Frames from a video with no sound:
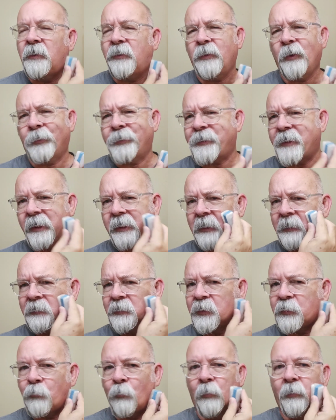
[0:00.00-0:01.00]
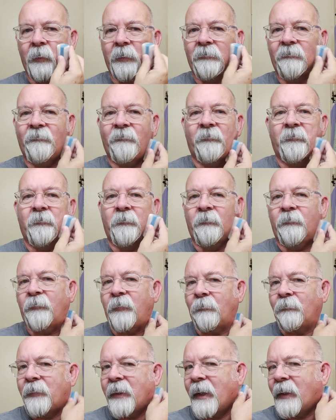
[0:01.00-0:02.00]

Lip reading: No stinging this morning from the